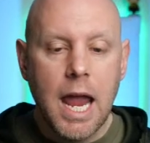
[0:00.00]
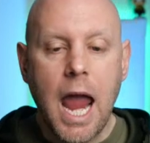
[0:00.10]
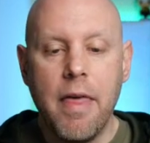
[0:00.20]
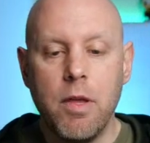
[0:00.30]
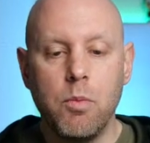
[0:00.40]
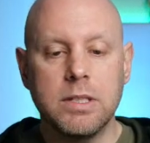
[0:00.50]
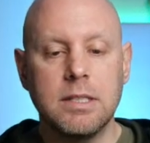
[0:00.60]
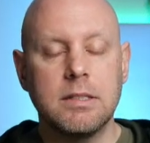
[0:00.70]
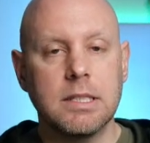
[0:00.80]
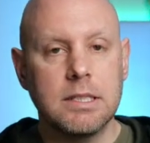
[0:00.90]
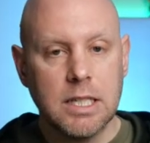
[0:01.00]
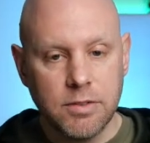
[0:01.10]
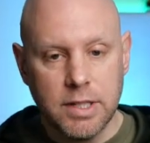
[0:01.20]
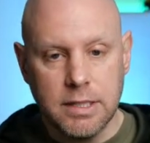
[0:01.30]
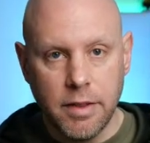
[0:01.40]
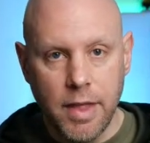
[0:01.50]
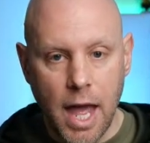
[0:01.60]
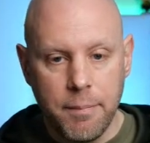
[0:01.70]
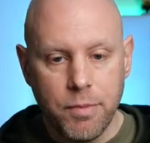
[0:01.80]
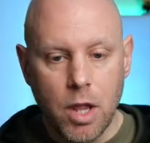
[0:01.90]
and then once it's successfully done that,
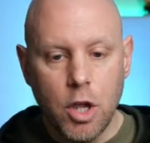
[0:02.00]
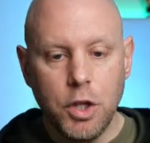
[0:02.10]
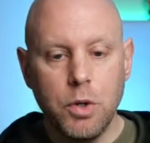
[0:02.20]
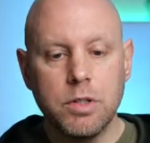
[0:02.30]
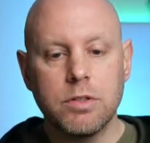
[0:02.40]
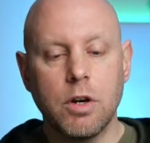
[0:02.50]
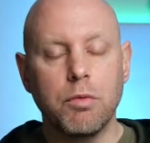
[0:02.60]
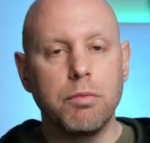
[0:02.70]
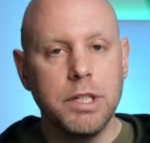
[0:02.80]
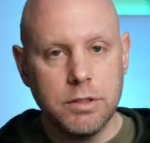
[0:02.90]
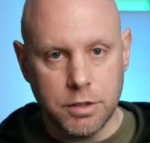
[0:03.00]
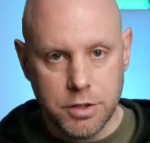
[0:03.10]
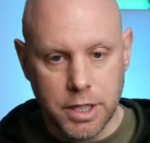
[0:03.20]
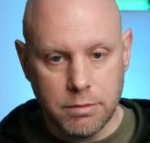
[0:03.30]
you can start researching.